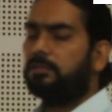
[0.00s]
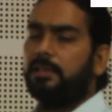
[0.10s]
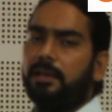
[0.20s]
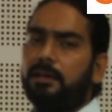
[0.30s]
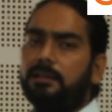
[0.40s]

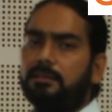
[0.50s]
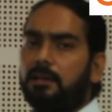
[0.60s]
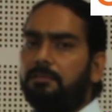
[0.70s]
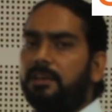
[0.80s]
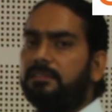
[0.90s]
cycle, and
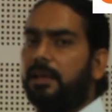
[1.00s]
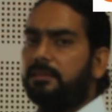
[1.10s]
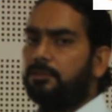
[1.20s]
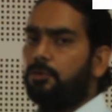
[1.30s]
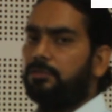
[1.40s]
third one is the
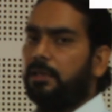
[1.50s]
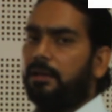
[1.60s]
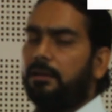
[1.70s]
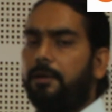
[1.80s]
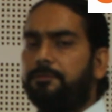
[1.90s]
execute
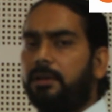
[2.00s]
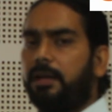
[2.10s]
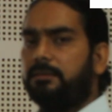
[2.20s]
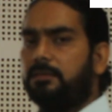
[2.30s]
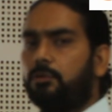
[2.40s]
cycle. After
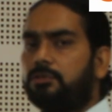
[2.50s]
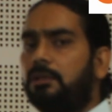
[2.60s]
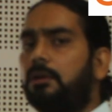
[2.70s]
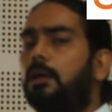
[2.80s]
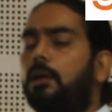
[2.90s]

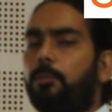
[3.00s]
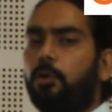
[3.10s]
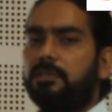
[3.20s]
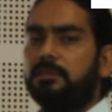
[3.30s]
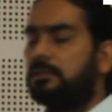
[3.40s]
execution, process